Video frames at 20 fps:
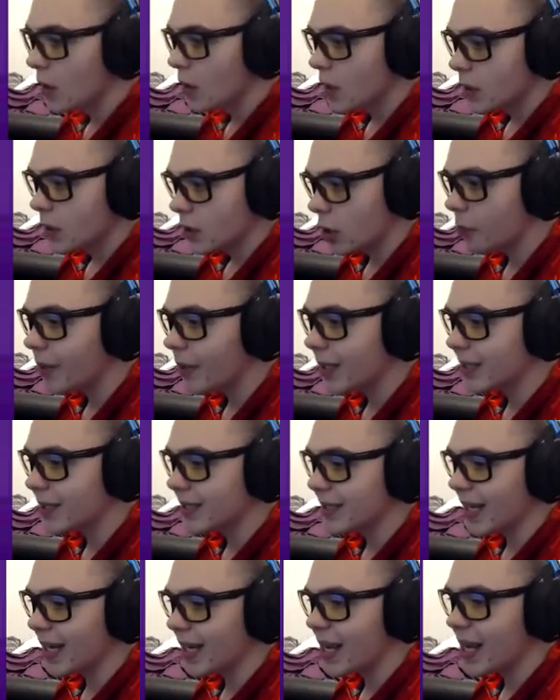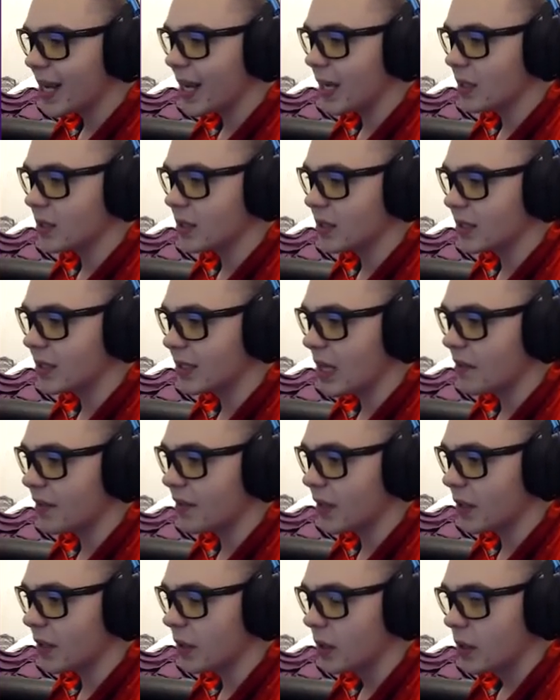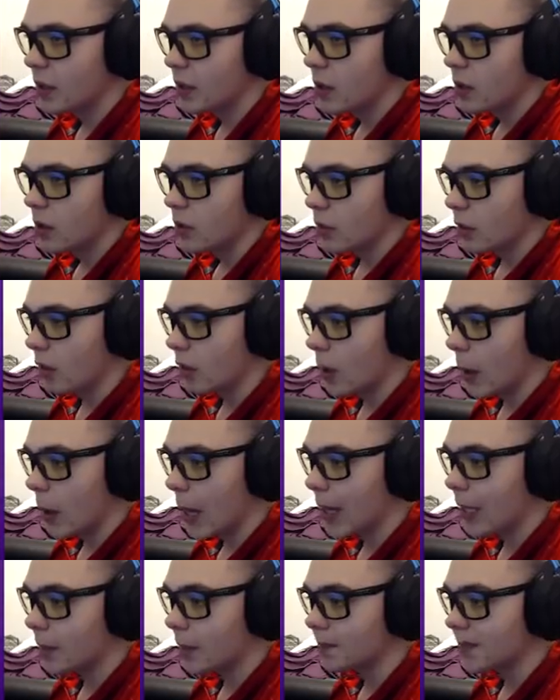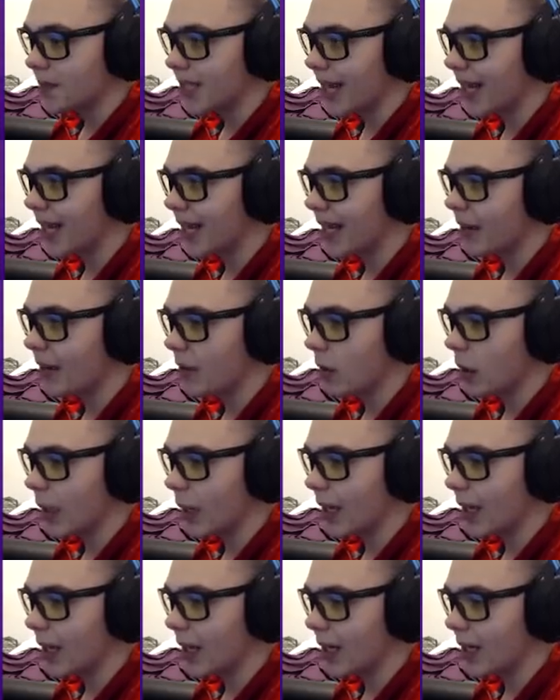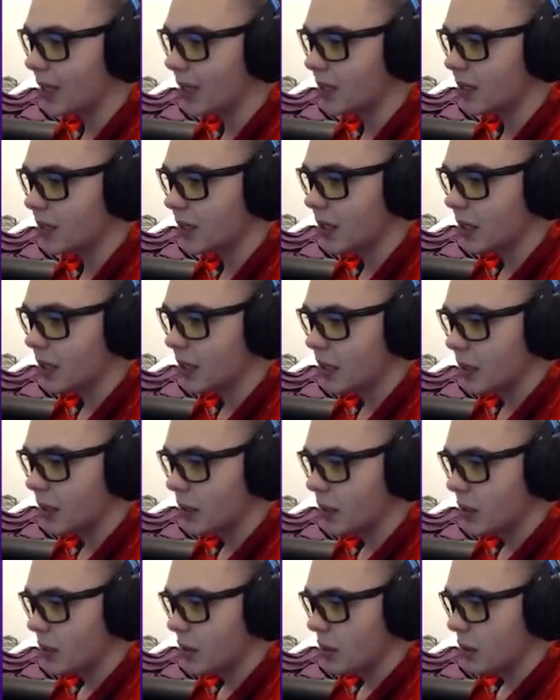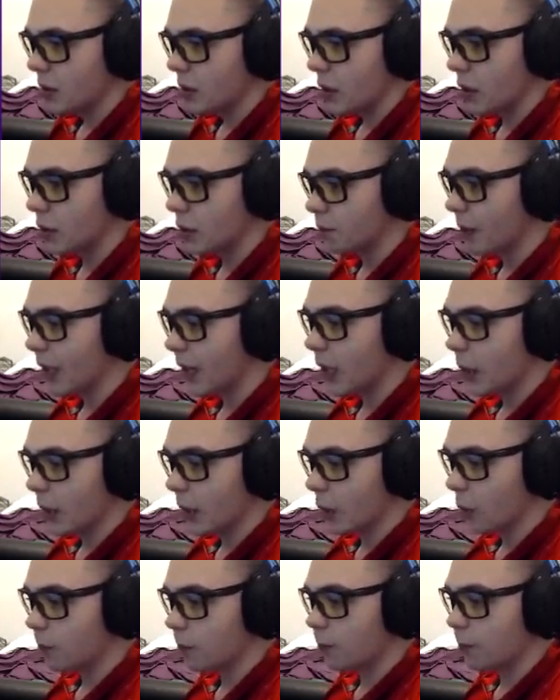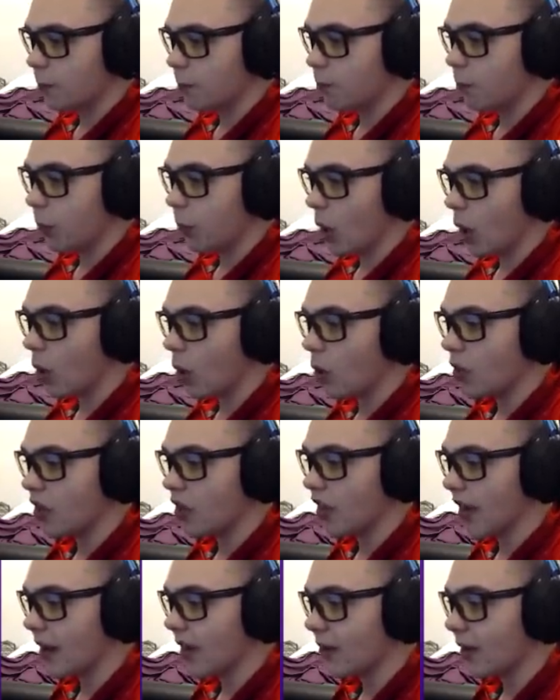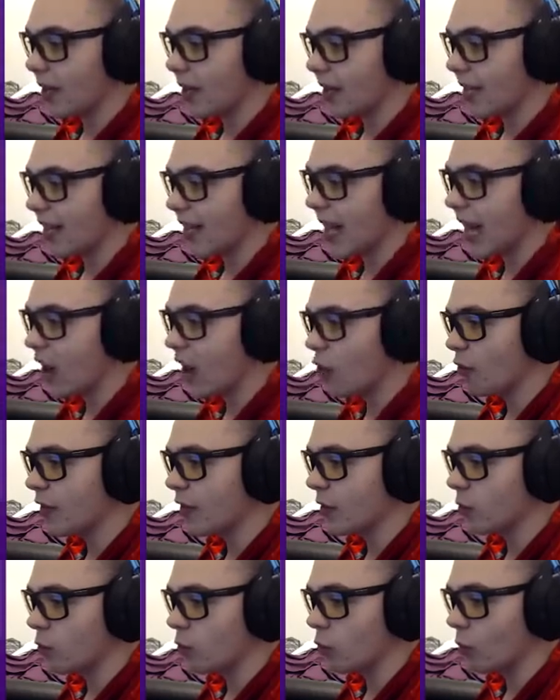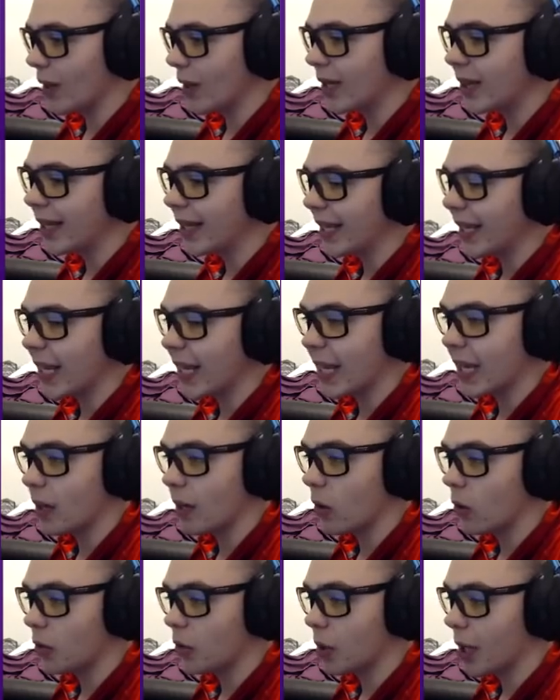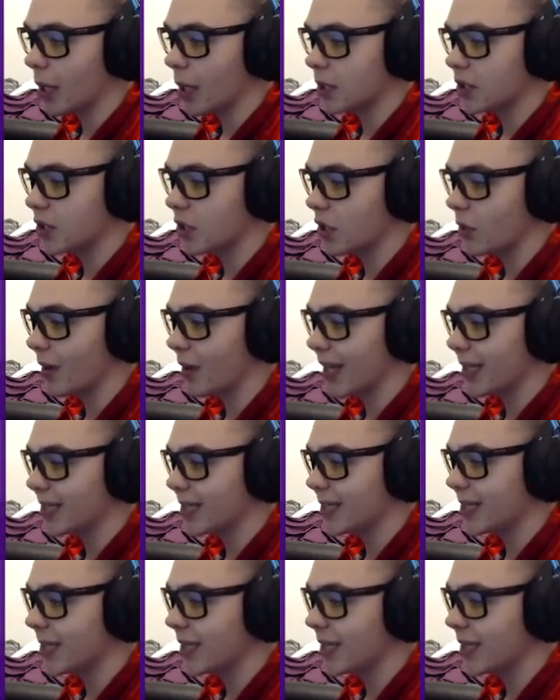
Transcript: It's going to be a 2nd and 7. They're going to line up tight here, Atlanta is. Going to be a little ball there, and Calvin Ridley can't hold on to it.